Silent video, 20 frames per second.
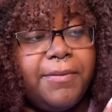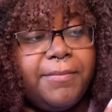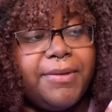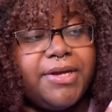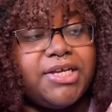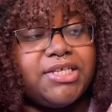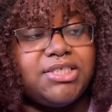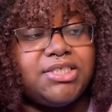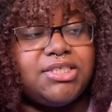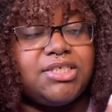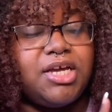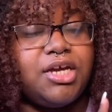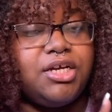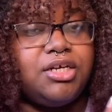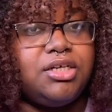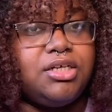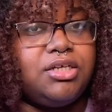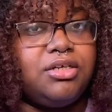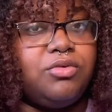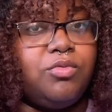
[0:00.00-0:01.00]
because it's
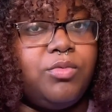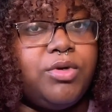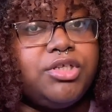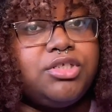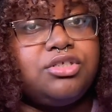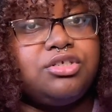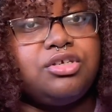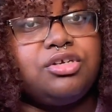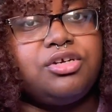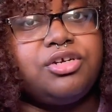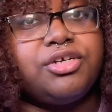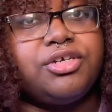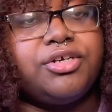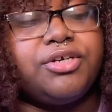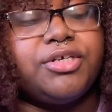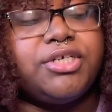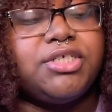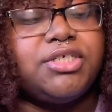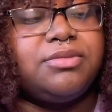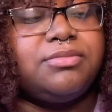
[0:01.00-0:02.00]
like a winter
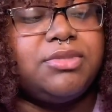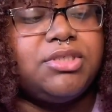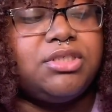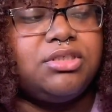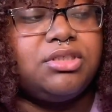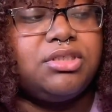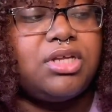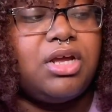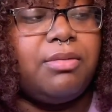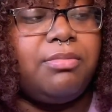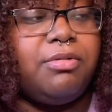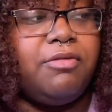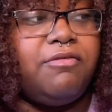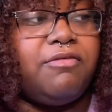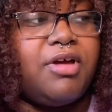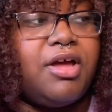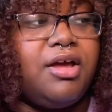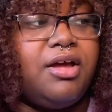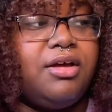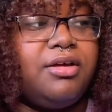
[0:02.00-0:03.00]
Christmas type of
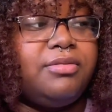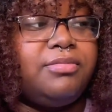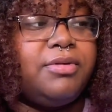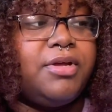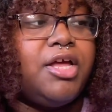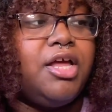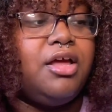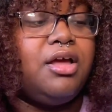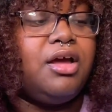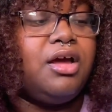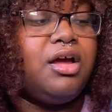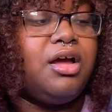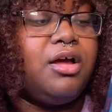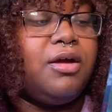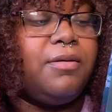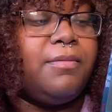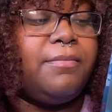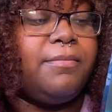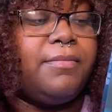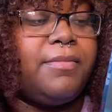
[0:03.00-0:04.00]

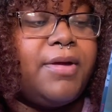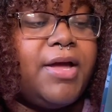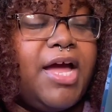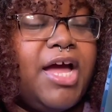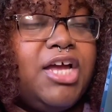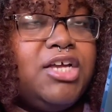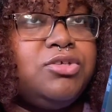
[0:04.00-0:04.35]
vibe.